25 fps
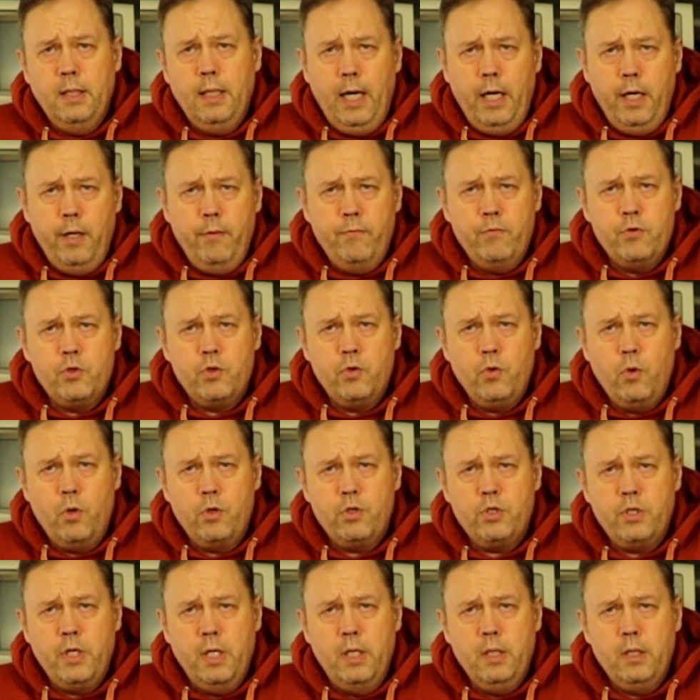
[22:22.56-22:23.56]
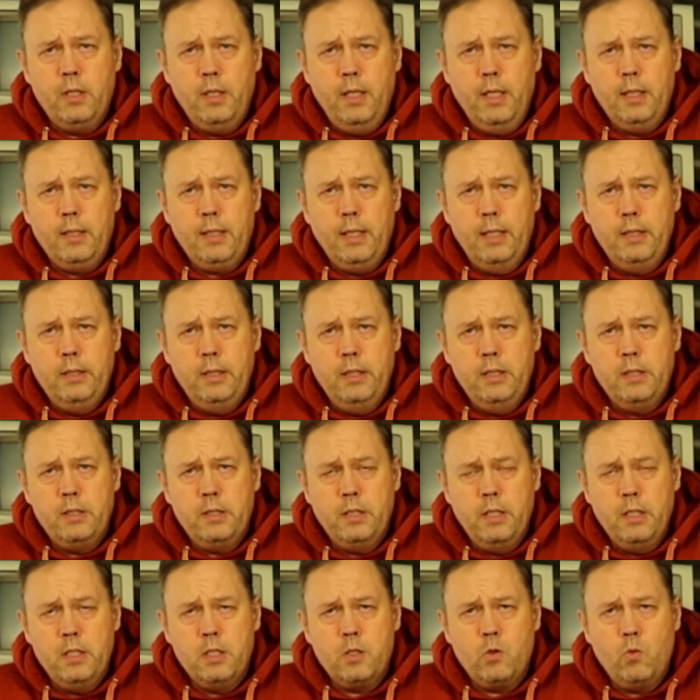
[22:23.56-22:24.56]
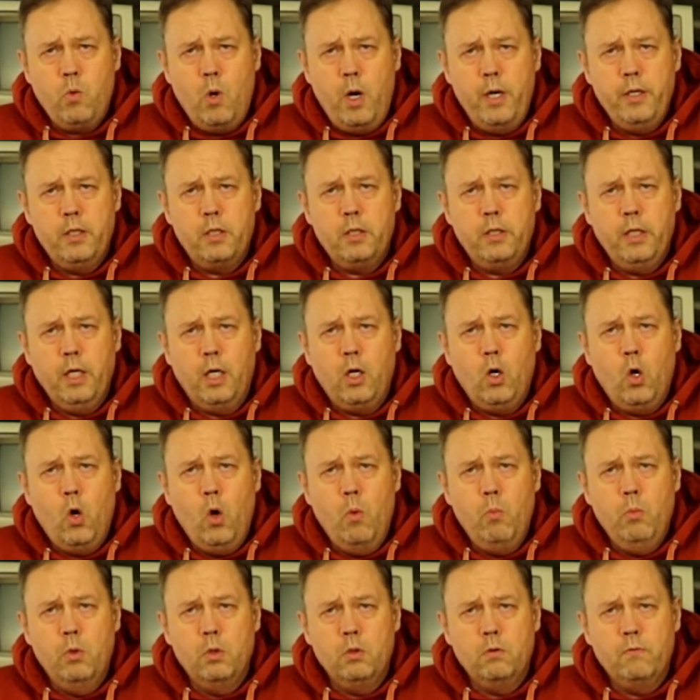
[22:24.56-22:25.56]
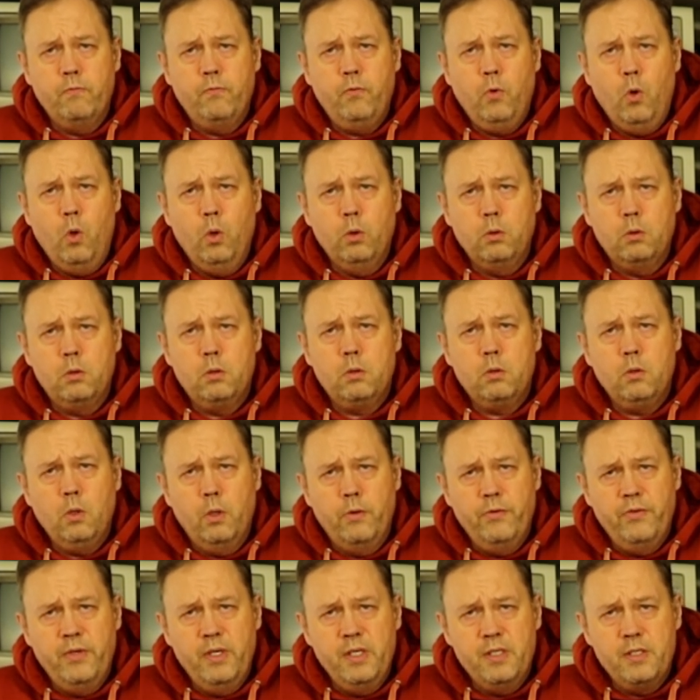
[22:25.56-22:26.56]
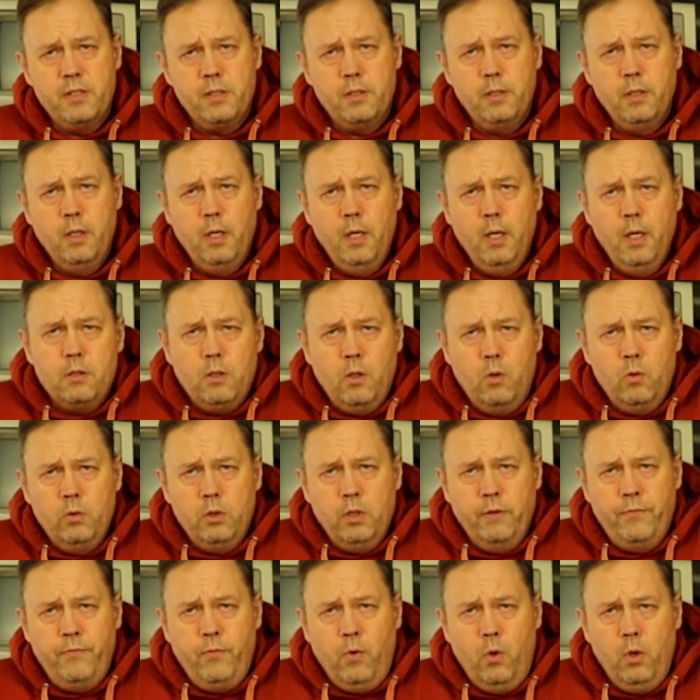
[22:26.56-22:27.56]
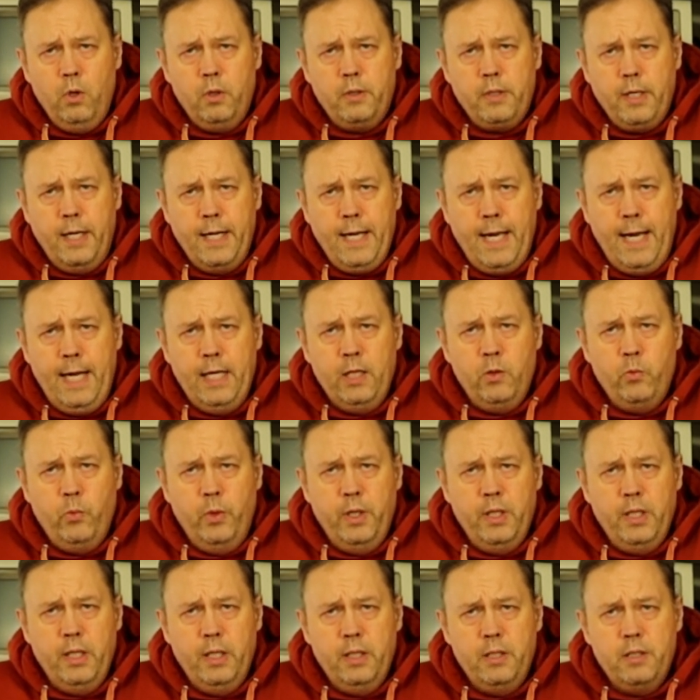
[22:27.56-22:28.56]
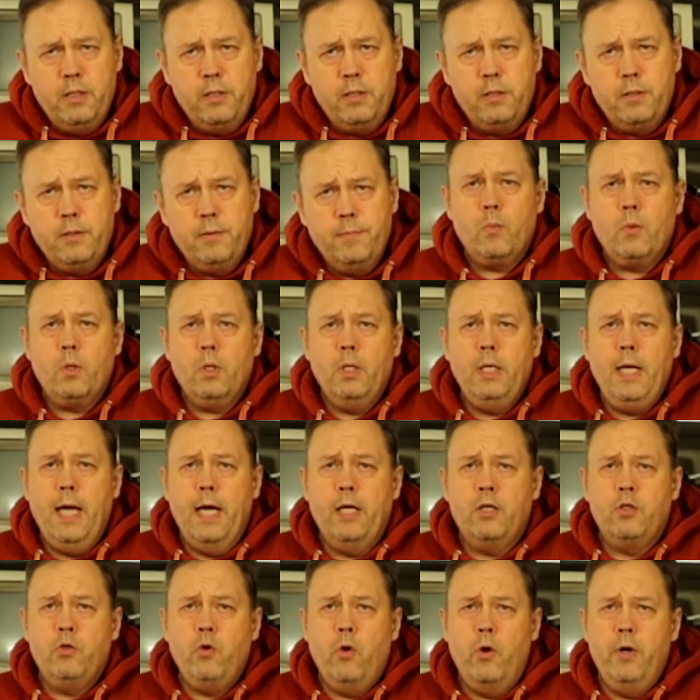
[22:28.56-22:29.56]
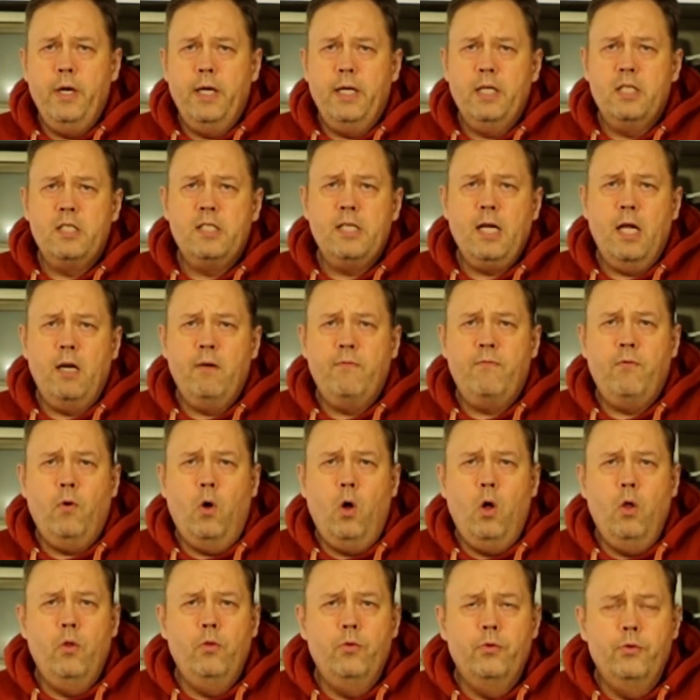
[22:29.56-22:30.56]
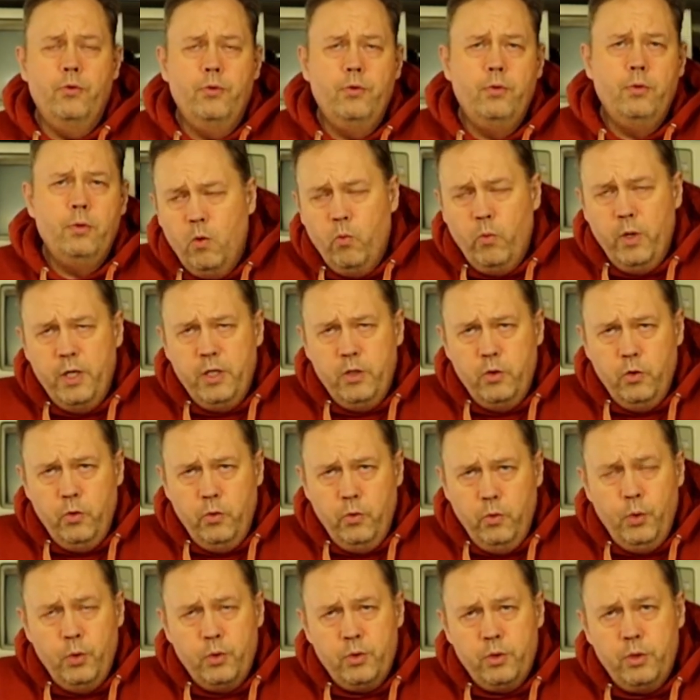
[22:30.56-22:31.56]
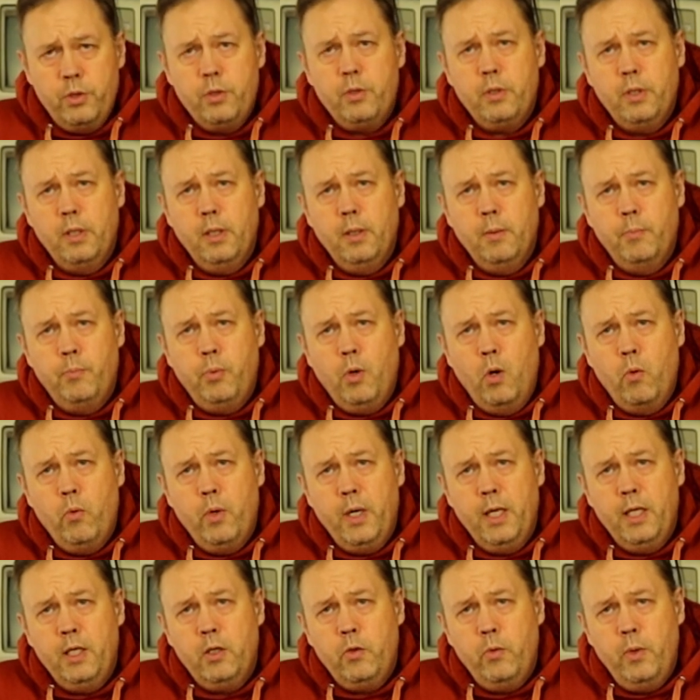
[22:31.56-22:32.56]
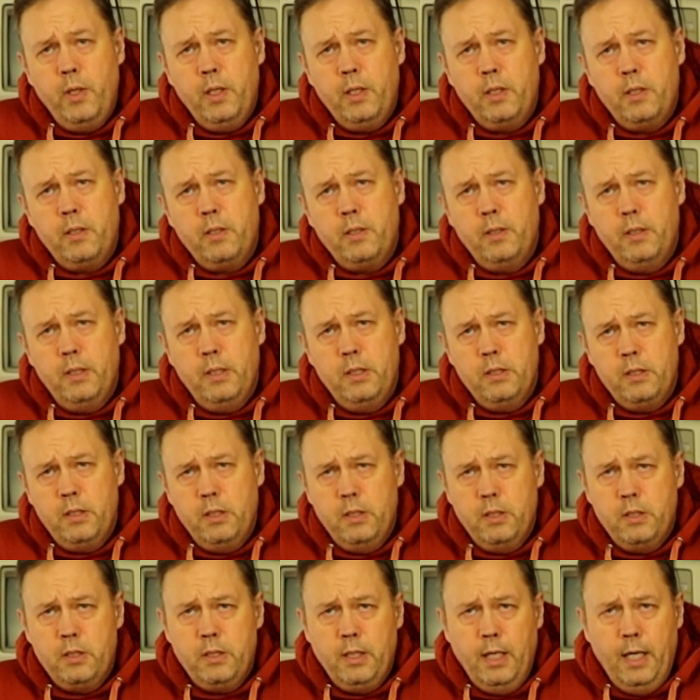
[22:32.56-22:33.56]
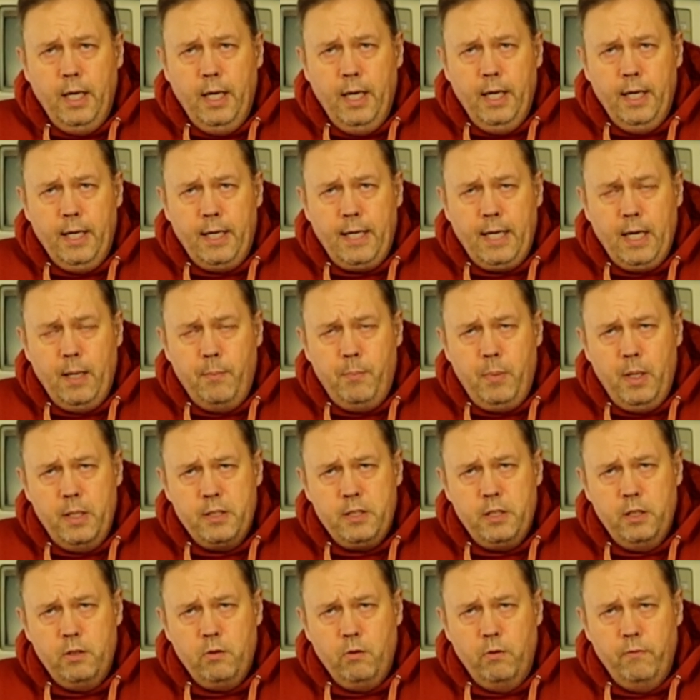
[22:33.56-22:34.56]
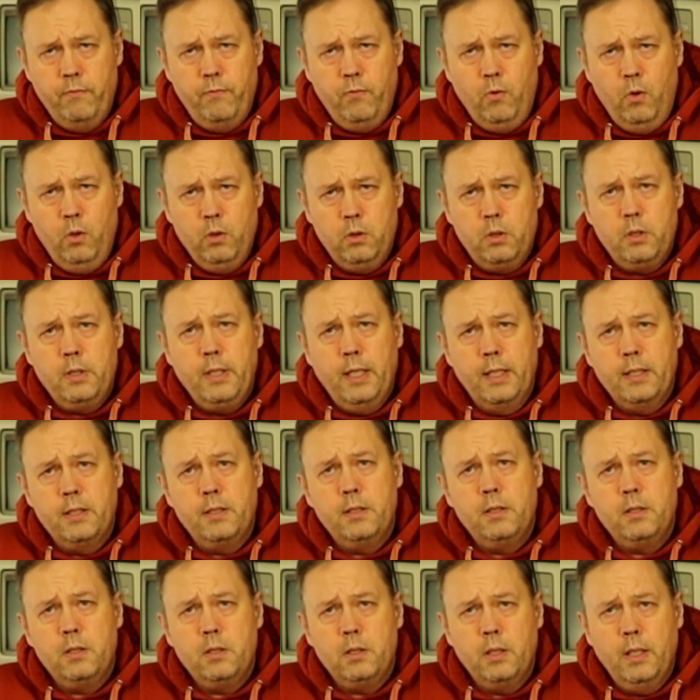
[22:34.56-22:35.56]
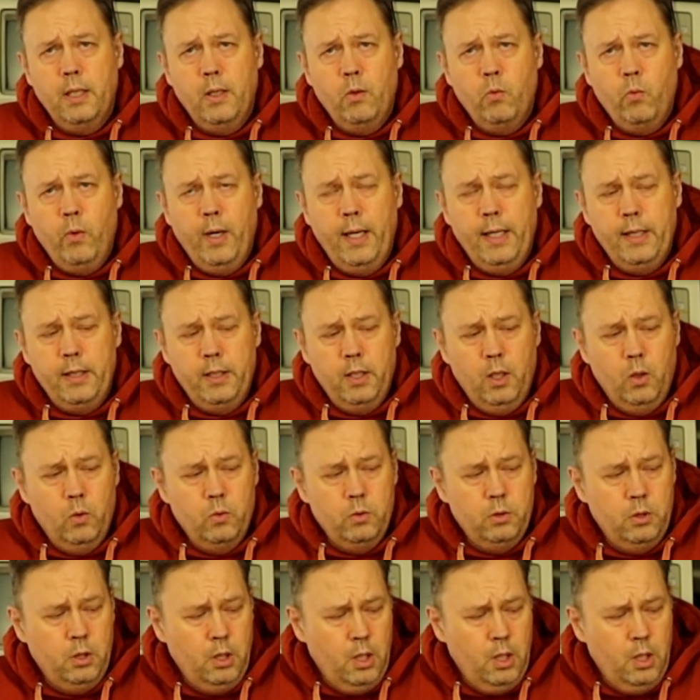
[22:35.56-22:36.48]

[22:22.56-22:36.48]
I've searched the internet, and this is quite the common faults on this. So the fault I had with it, turning itself on when you put power into it, this is a capacitor fault that's well known.